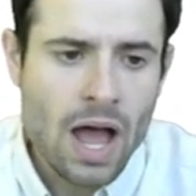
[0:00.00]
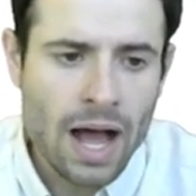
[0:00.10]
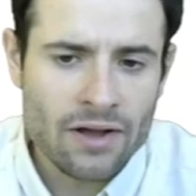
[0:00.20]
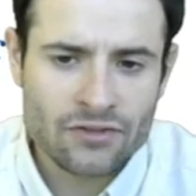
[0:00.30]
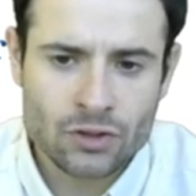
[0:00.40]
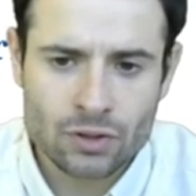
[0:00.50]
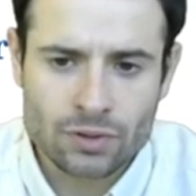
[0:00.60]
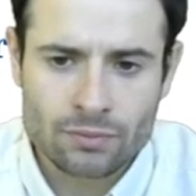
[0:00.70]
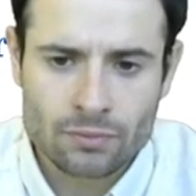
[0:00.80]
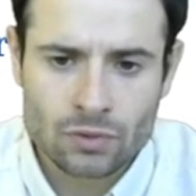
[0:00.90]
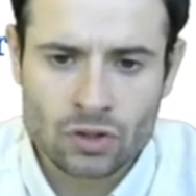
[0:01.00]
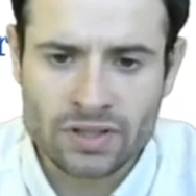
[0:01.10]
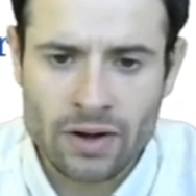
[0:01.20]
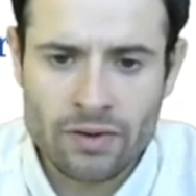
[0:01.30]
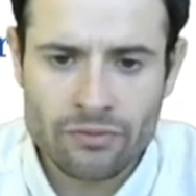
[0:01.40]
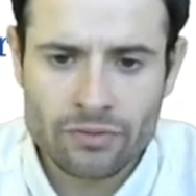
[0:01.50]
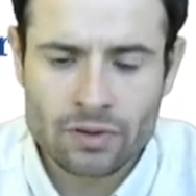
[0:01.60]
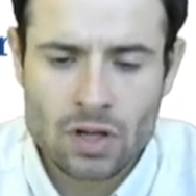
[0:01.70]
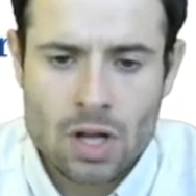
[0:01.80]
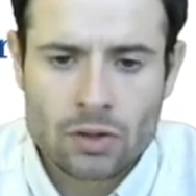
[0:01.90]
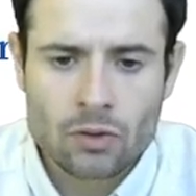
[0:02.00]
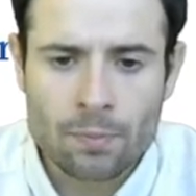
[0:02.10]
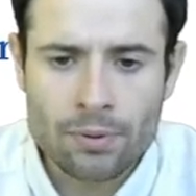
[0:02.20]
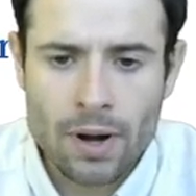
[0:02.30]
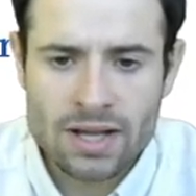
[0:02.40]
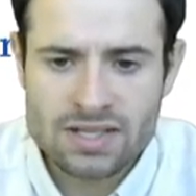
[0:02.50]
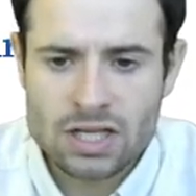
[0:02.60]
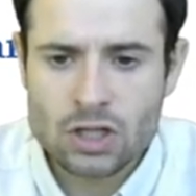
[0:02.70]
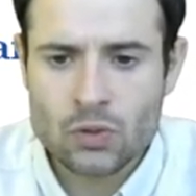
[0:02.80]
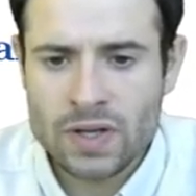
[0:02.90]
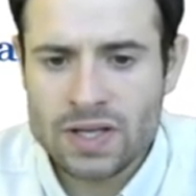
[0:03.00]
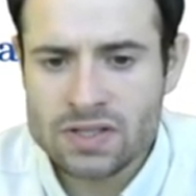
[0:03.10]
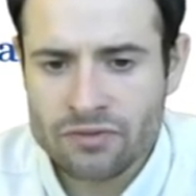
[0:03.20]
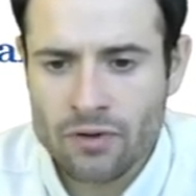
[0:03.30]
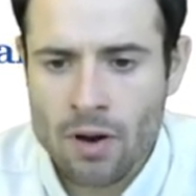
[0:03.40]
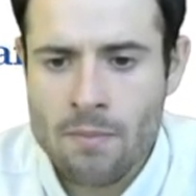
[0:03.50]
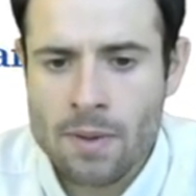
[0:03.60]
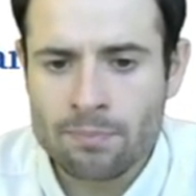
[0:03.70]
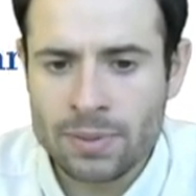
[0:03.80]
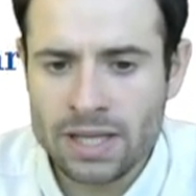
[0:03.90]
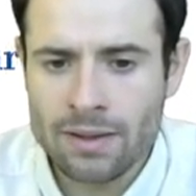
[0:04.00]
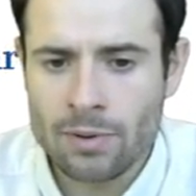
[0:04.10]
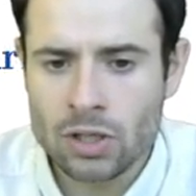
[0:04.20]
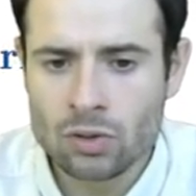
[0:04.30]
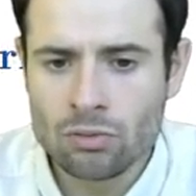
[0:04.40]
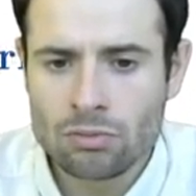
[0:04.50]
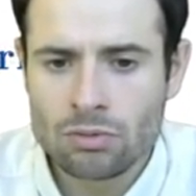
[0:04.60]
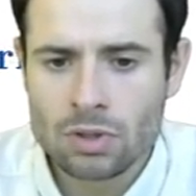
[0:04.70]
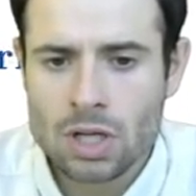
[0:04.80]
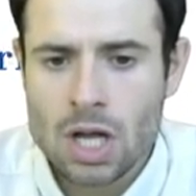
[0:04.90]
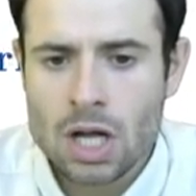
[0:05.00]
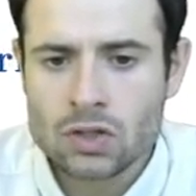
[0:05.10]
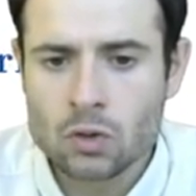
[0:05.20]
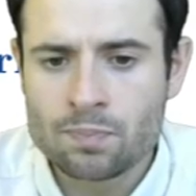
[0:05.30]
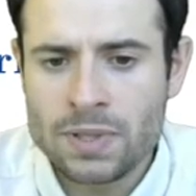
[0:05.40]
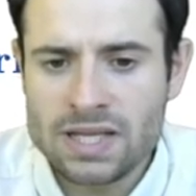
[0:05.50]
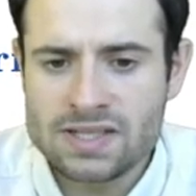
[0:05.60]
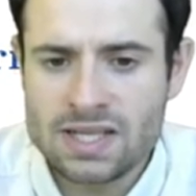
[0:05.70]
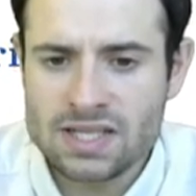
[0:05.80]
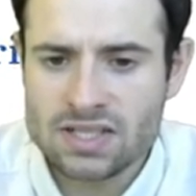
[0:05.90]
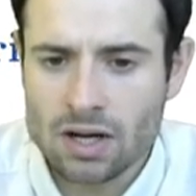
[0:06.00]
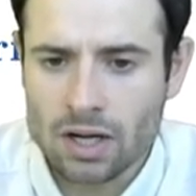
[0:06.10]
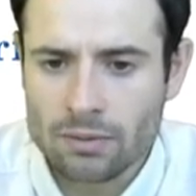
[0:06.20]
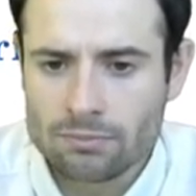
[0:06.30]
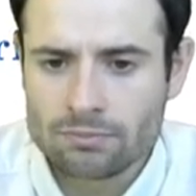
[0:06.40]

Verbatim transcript: After the tariff, the price increased from PW to PT star.